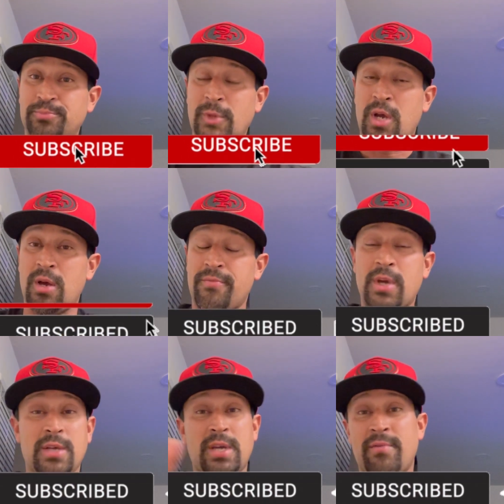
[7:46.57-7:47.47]
If you
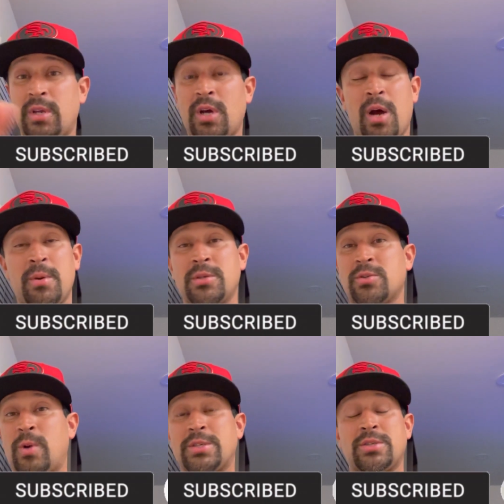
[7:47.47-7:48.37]
guys have any comments,
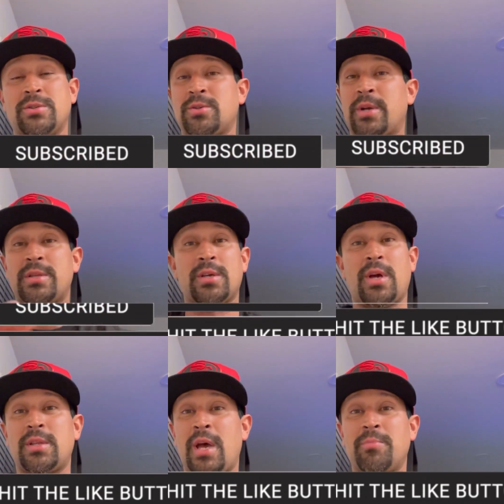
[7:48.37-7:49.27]
questions, or anything
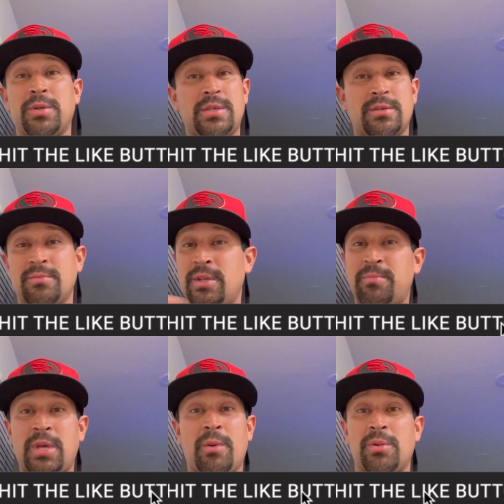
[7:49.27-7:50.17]
like that, please leave
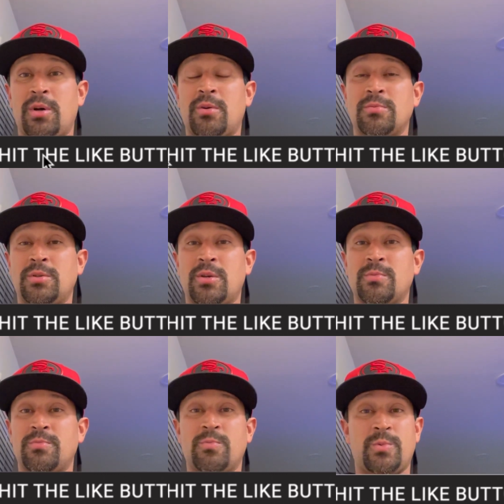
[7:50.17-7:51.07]
them down below. You
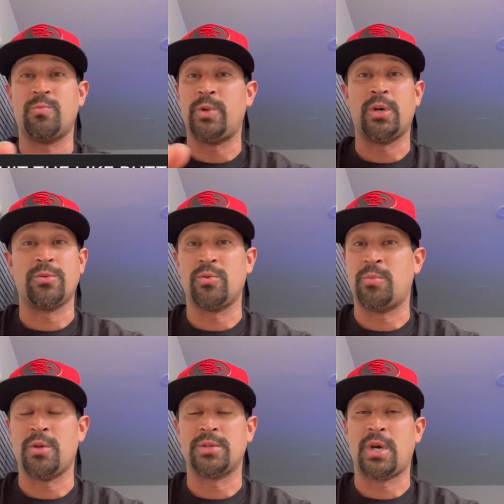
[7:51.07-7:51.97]
know, we go through them
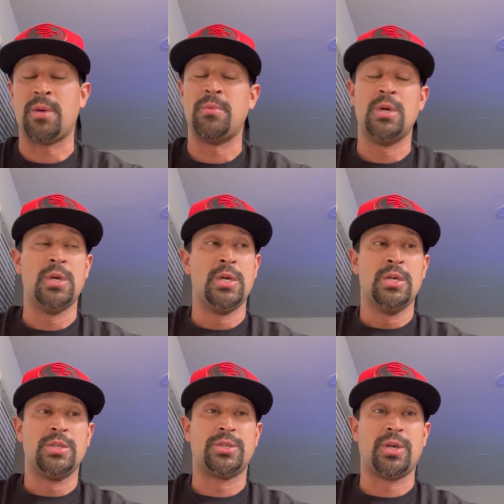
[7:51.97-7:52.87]
all the time.
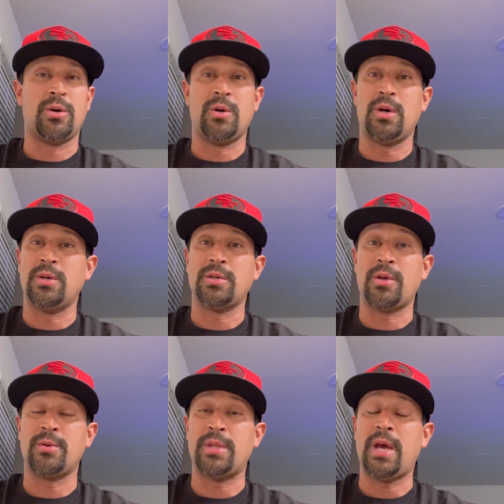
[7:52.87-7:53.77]
So,
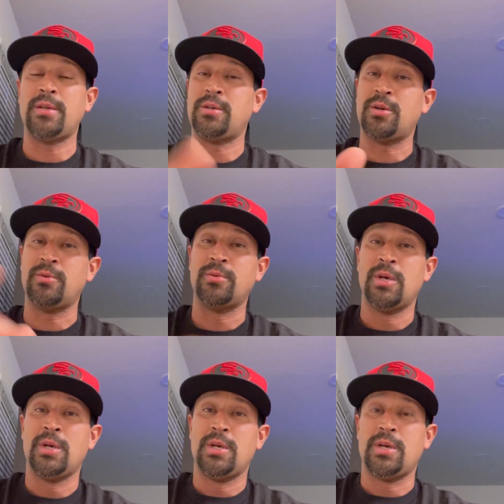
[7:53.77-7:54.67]
other than that, you know,
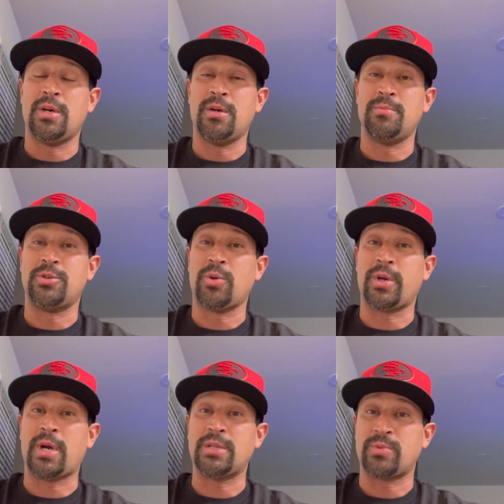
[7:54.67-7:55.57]
enjoy
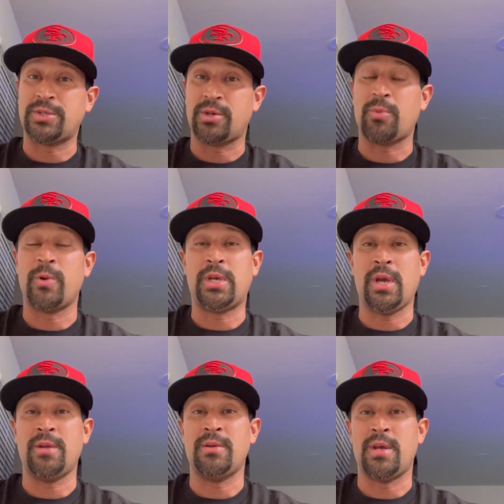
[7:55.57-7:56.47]
your guys' rest of your
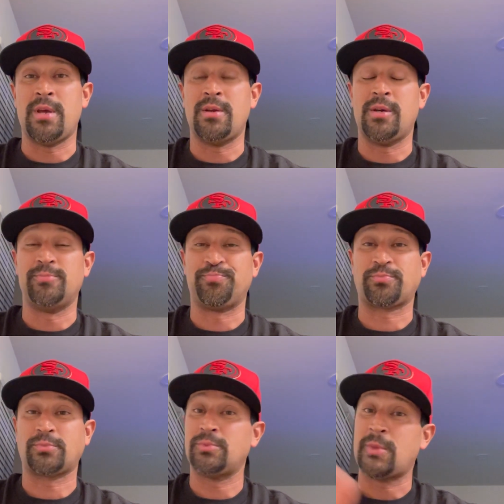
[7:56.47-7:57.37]
weekend, and
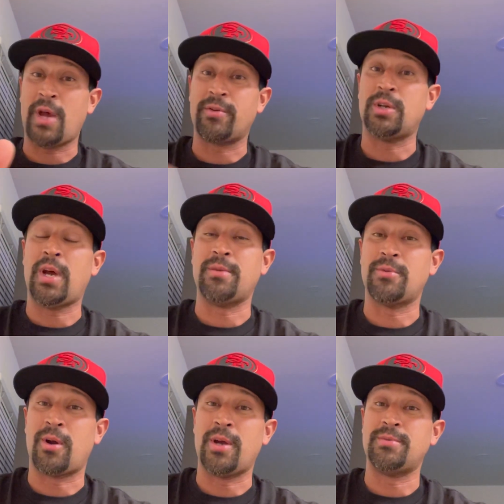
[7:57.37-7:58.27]
have a good night.
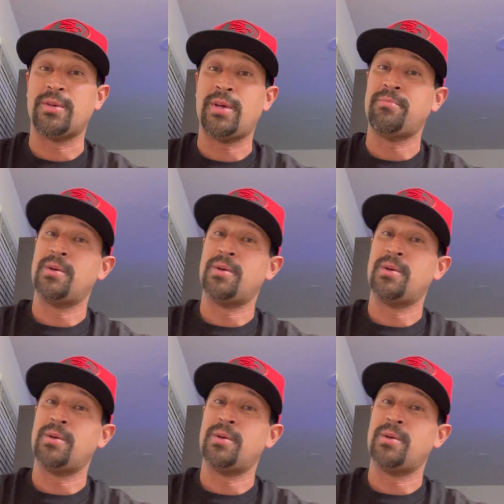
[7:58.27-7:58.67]
All right, till then,